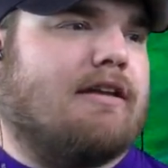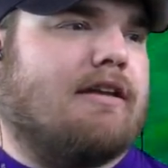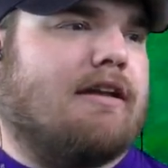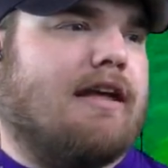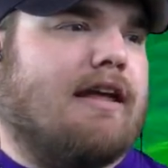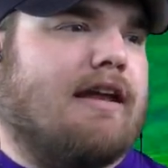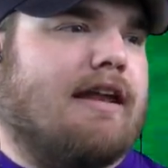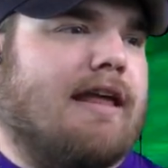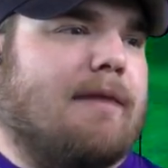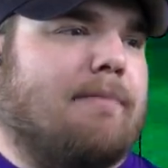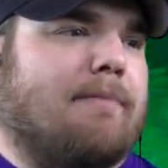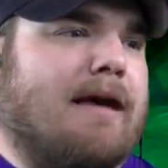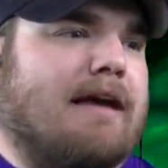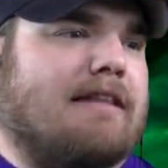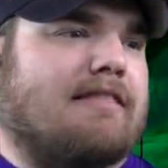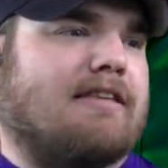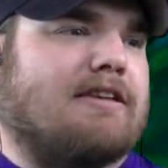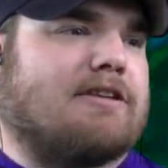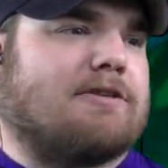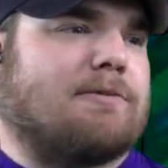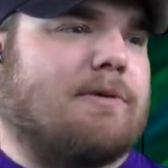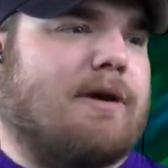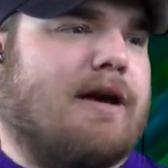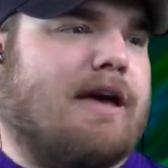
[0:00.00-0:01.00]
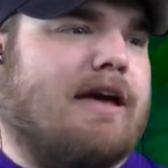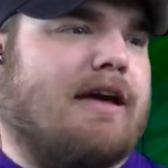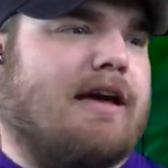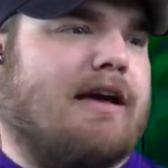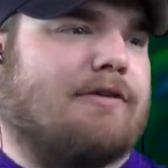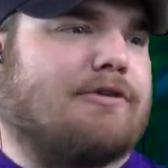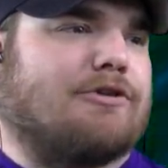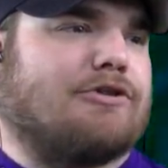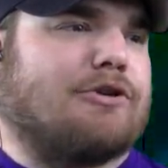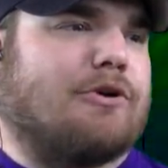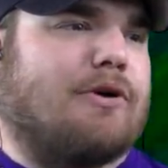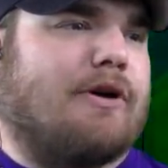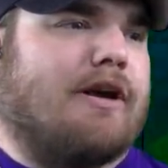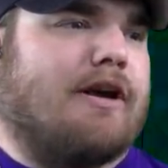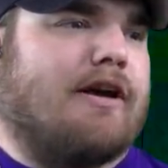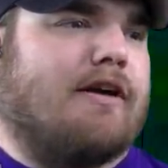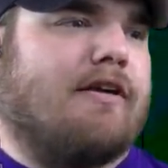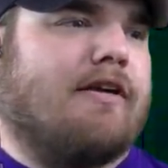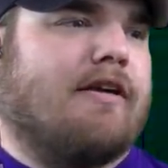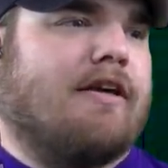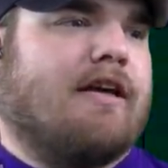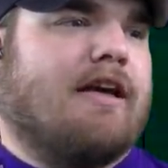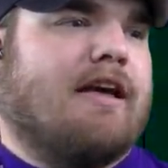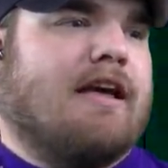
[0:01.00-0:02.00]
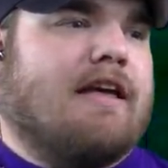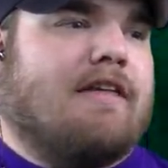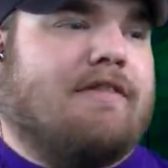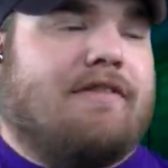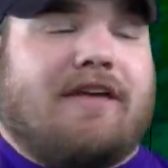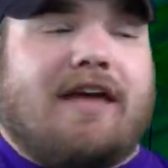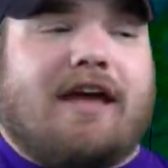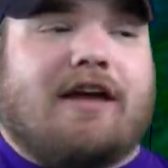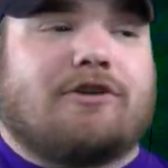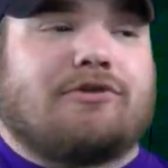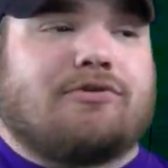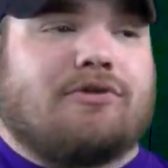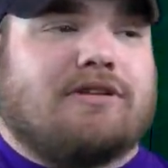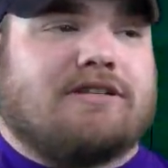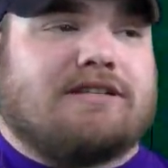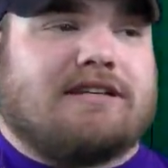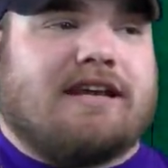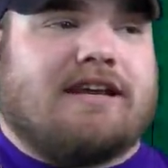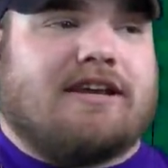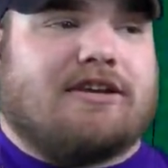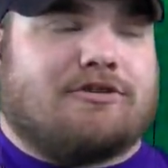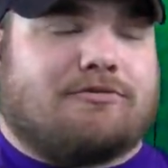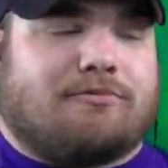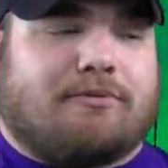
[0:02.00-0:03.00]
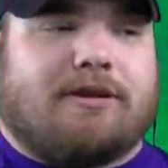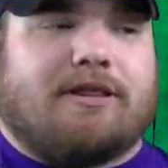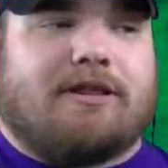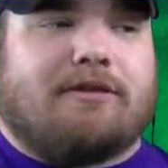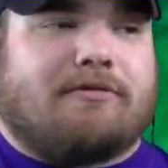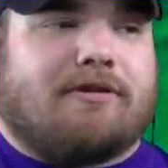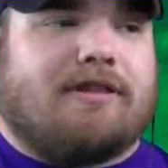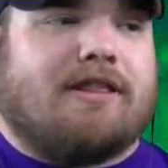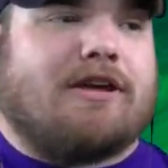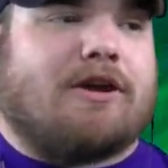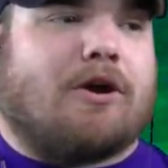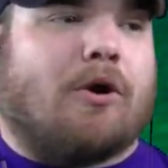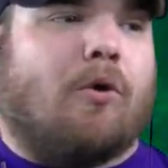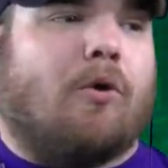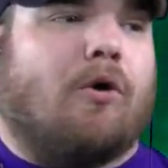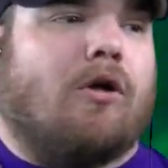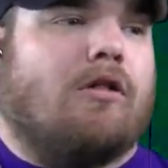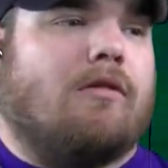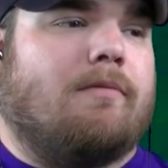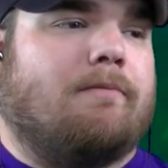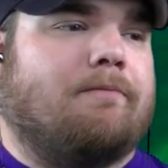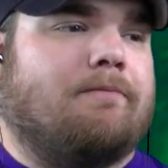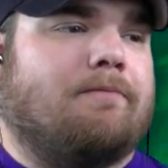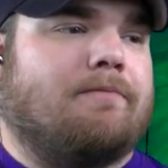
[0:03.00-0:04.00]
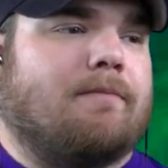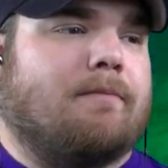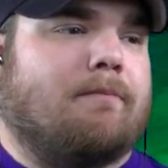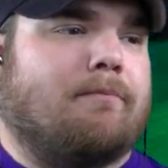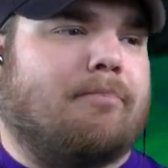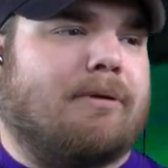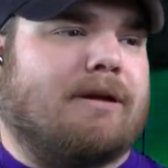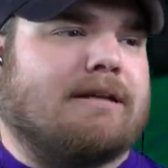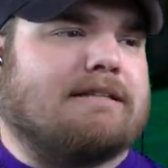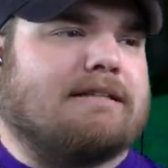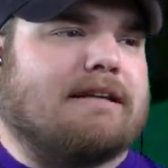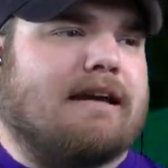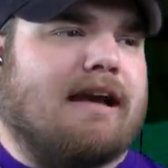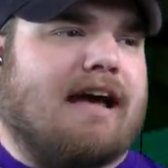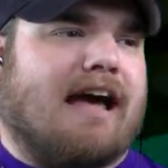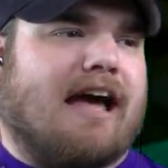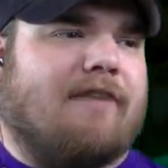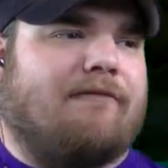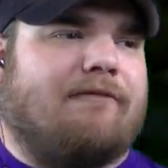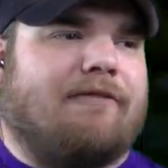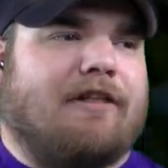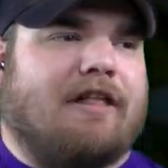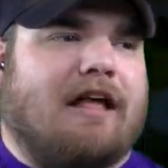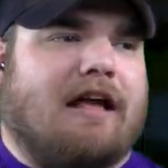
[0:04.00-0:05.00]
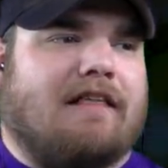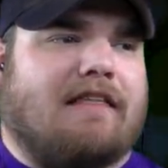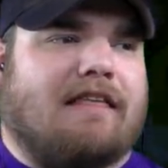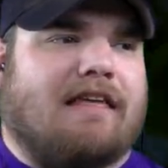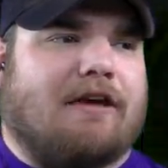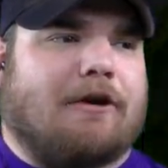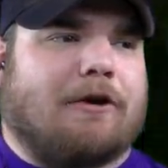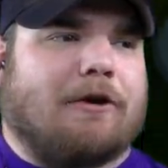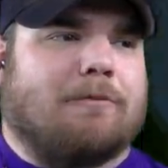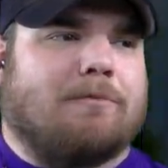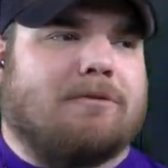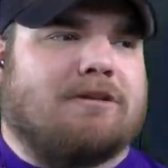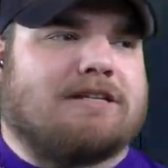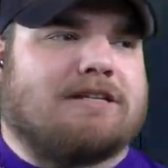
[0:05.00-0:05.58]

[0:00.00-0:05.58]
and head back this way, I'll show you. The entrance in is really cool, but I feel like it could be